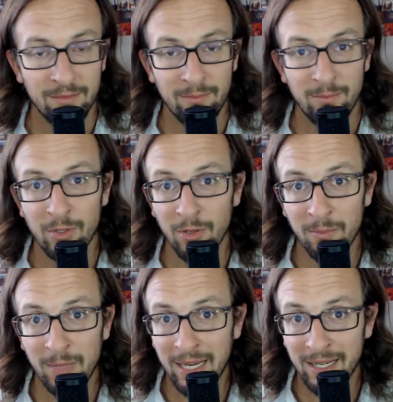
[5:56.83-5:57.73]
You look
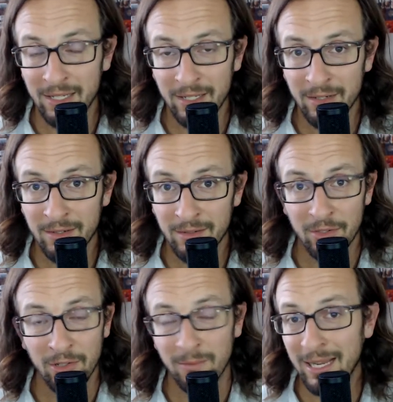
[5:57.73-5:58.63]
back in a year,
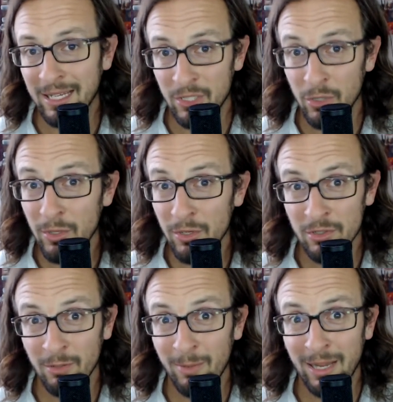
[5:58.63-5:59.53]
you look back in 2 years,
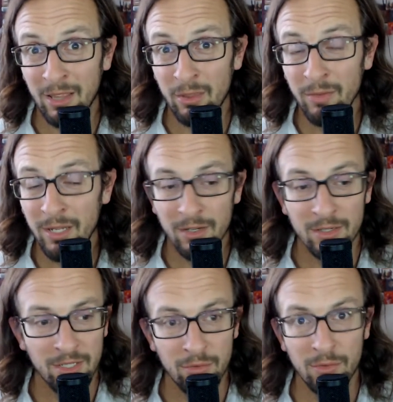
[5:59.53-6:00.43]
you look back in 3
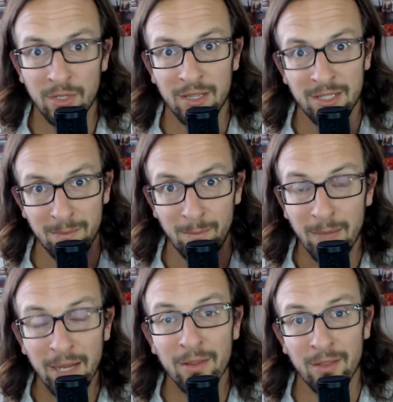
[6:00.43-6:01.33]
years and you look at this
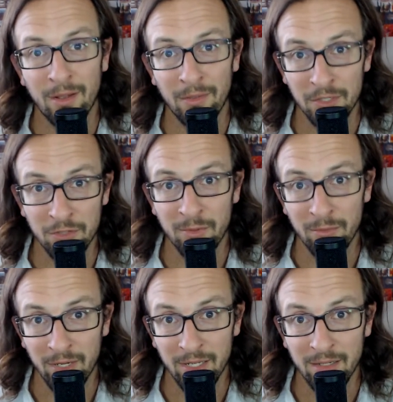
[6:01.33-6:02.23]
marathon that you've been
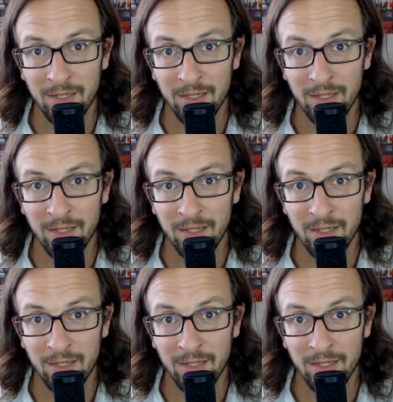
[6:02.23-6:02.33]
running